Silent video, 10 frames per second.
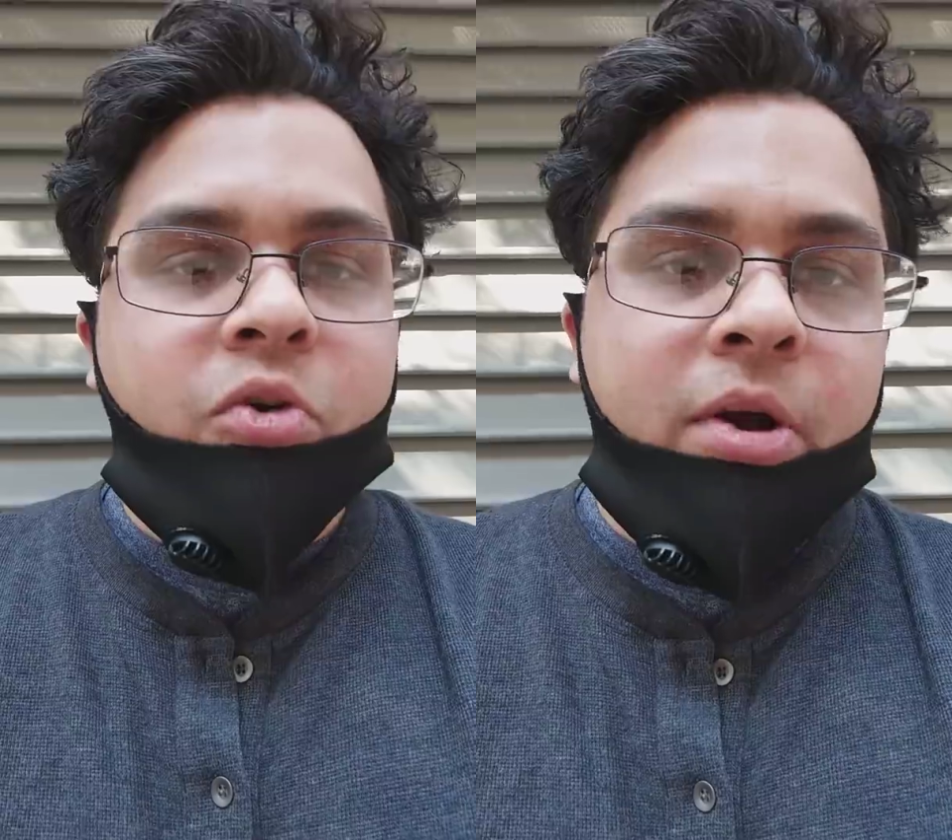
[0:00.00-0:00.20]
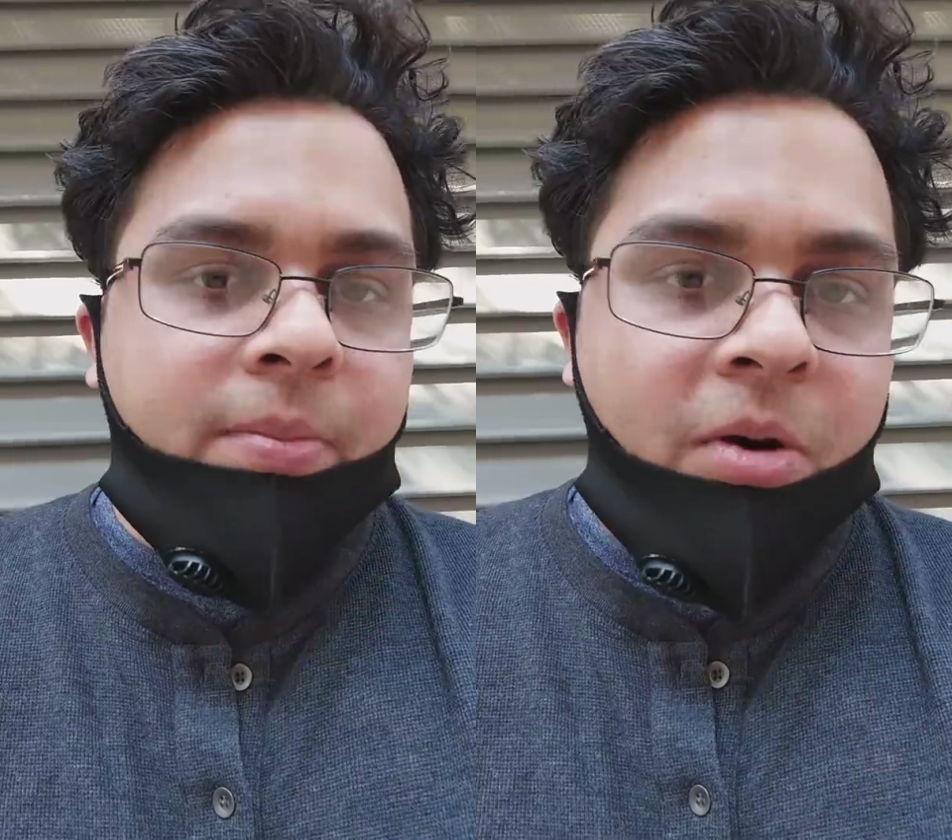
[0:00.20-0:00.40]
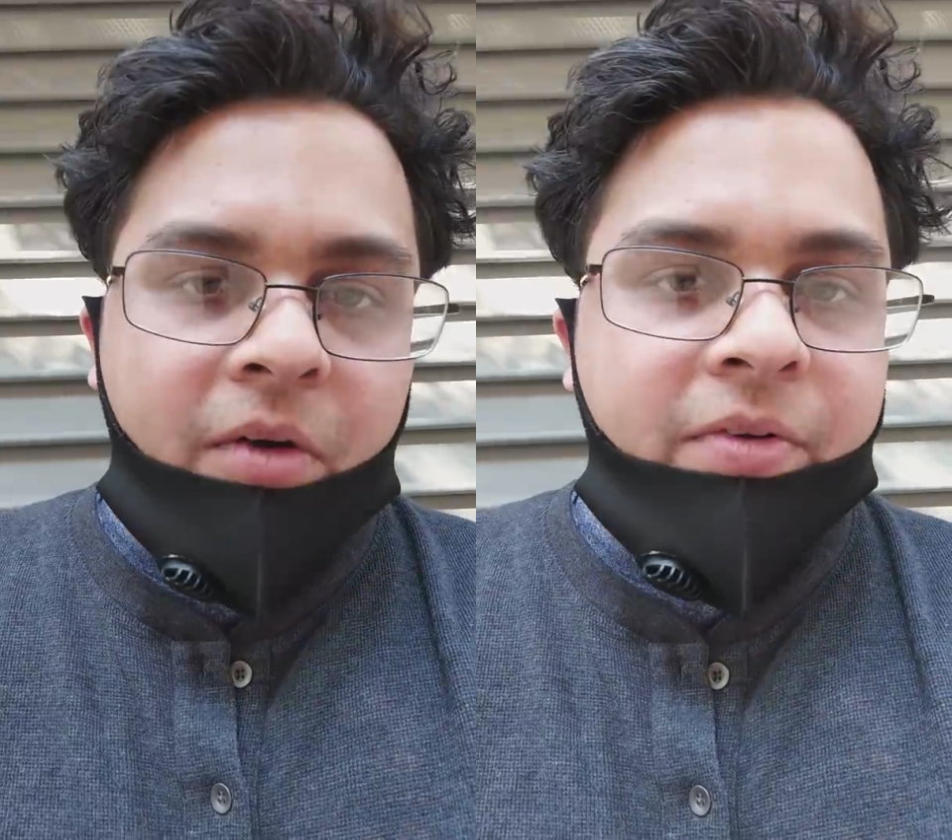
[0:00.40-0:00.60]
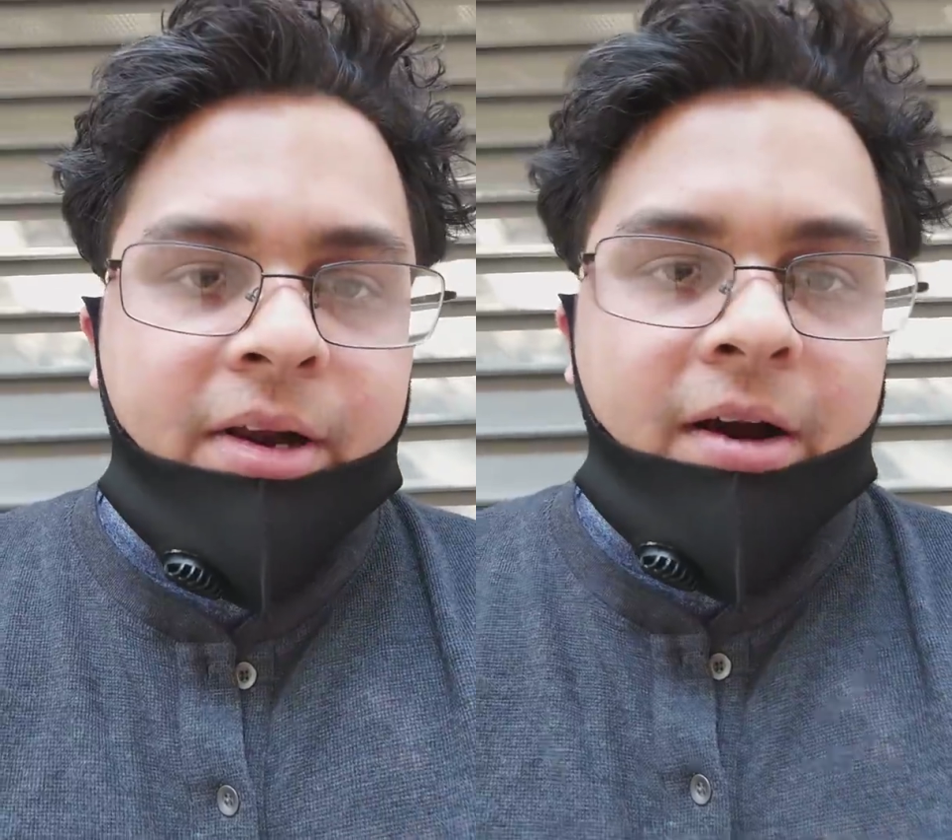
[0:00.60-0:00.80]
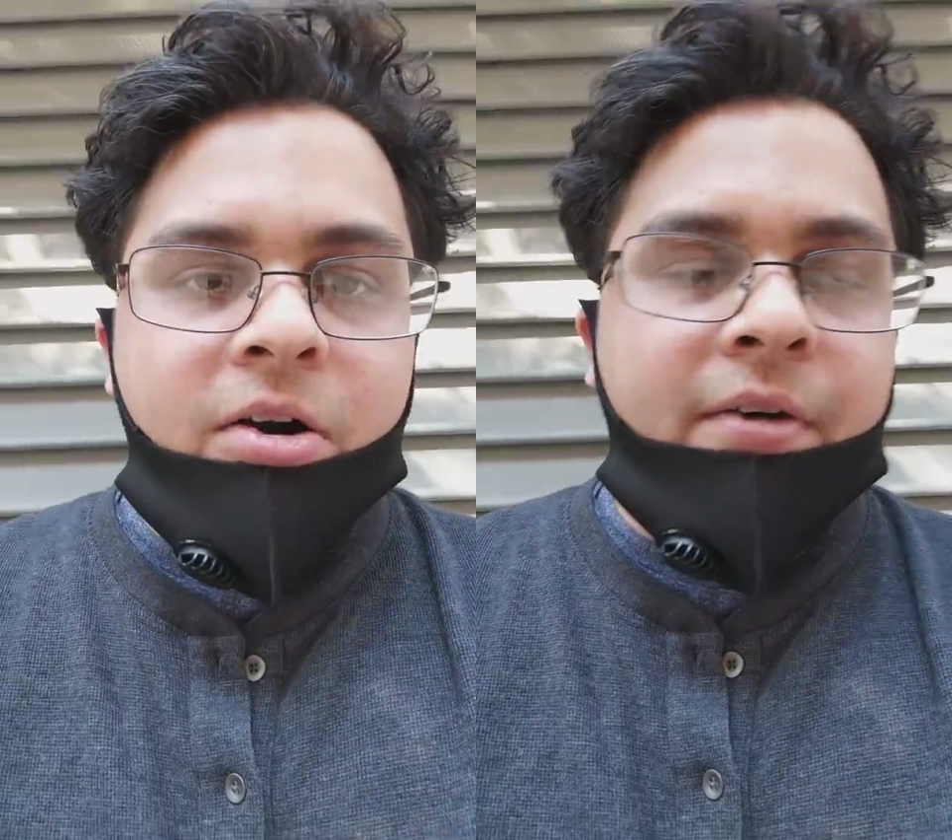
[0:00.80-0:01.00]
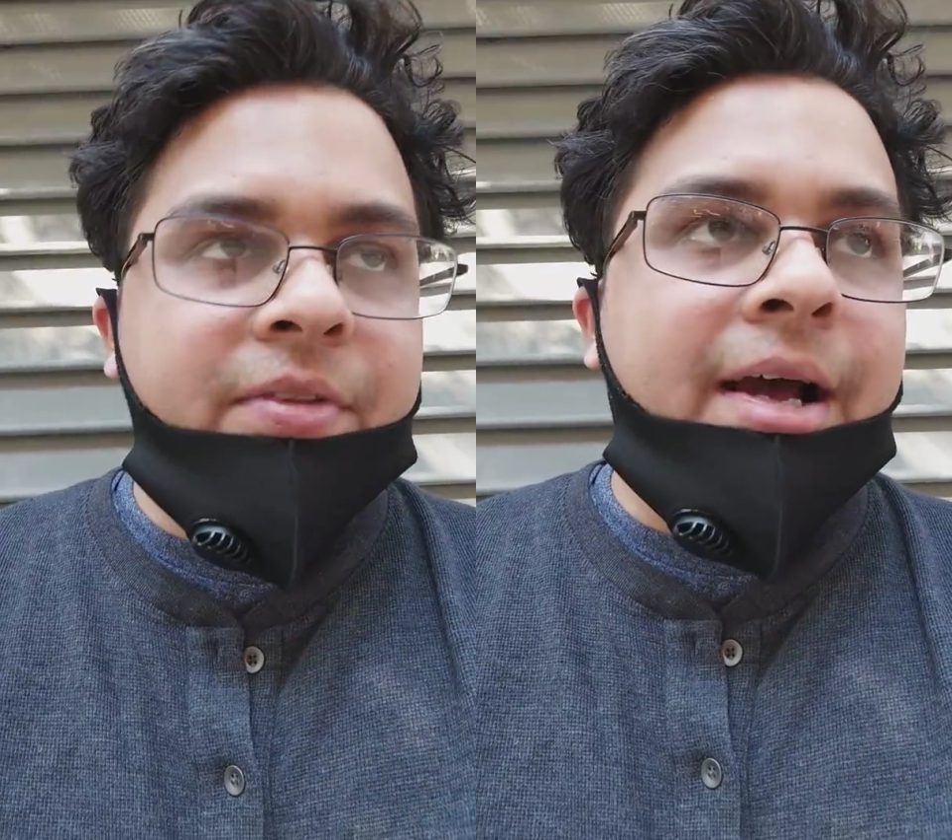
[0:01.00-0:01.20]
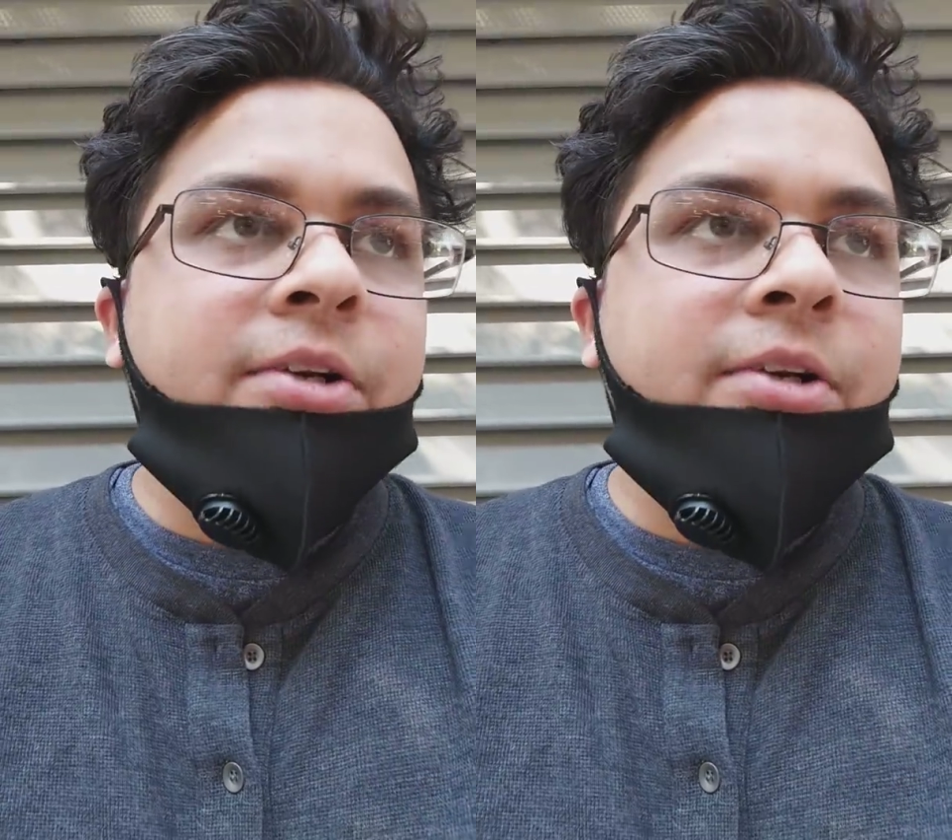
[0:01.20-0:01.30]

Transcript: quick profit out of that